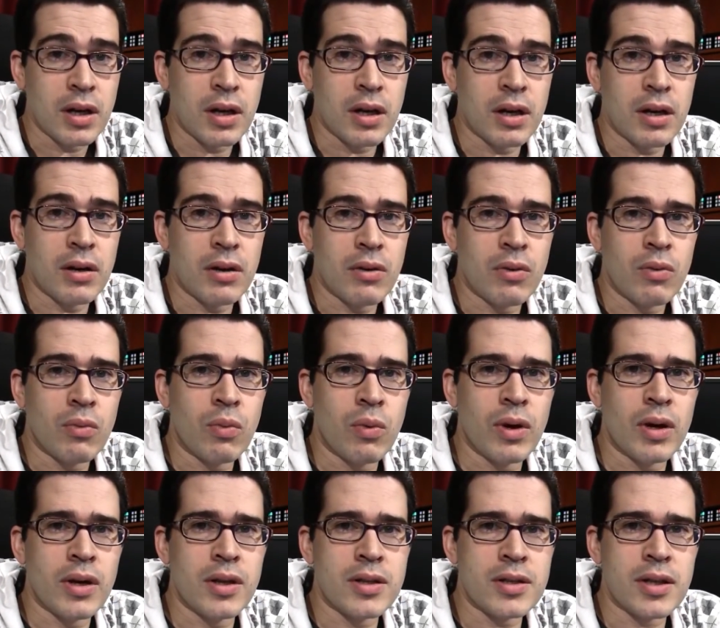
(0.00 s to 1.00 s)

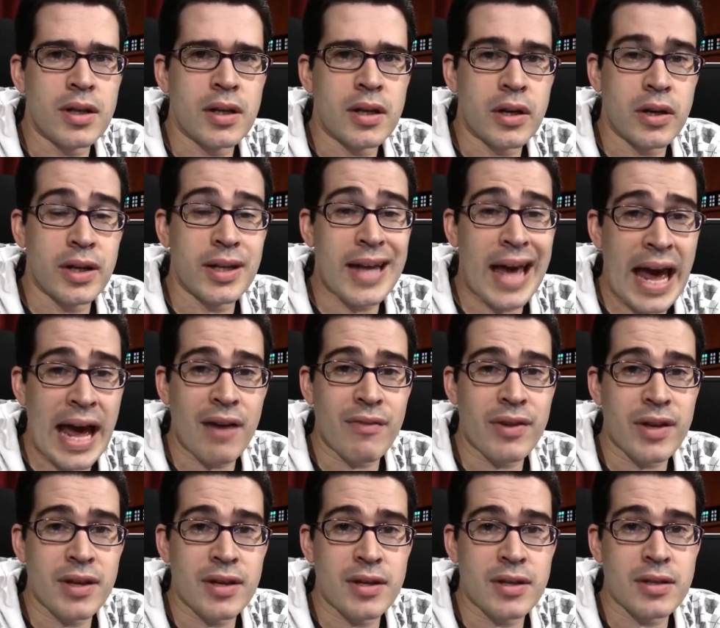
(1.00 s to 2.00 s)
was going to
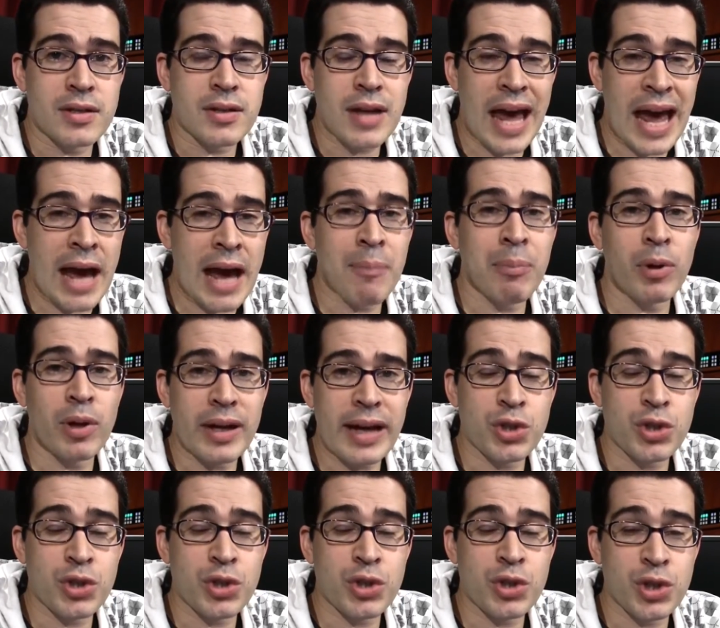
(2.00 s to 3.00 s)
have his Apple
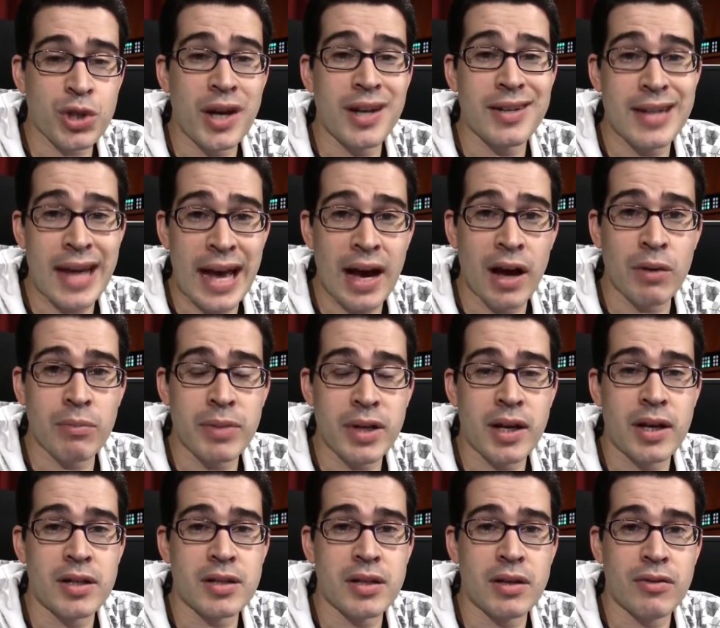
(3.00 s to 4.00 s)
account shut down
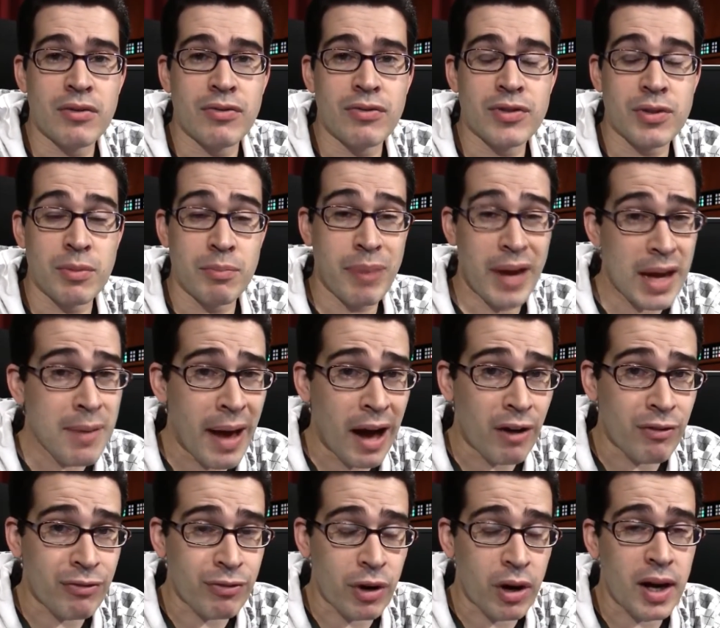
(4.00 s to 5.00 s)
because of some
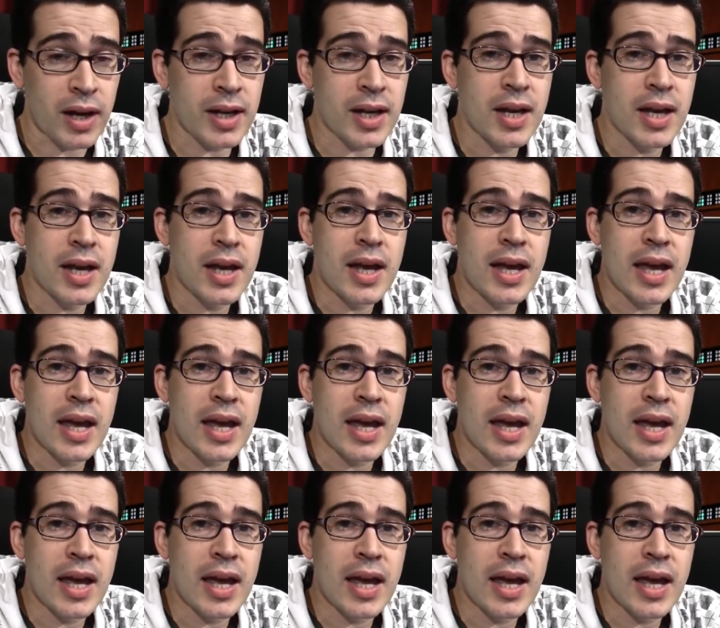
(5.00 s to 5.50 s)
PayPal fraud.